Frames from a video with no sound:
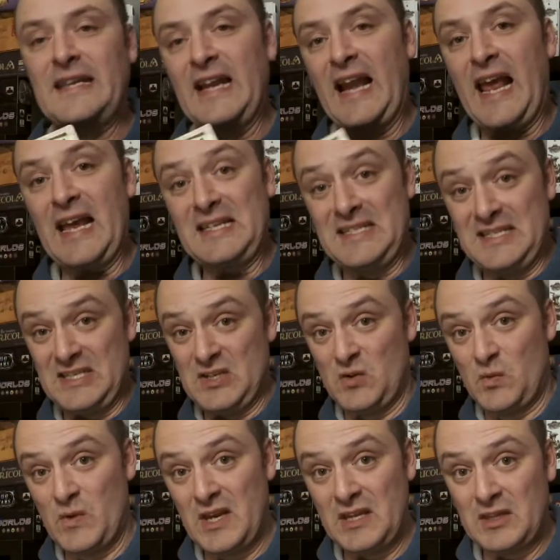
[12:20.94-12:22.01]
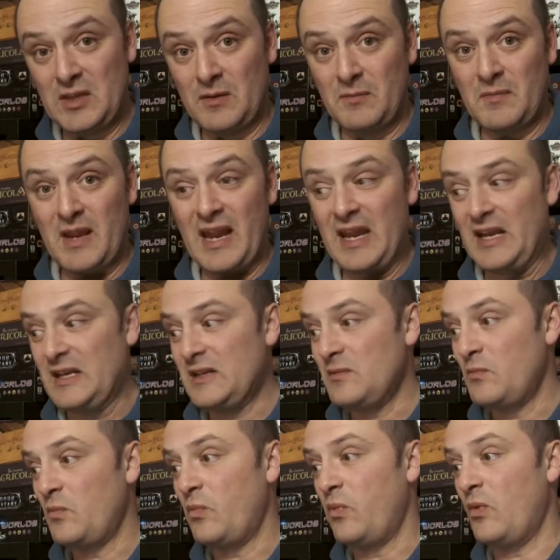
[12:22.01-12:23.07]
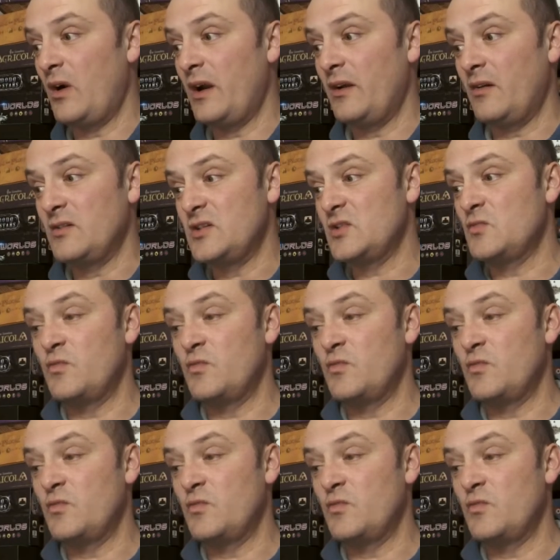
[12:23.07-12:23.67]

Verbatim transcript: glasses to read them, and why not just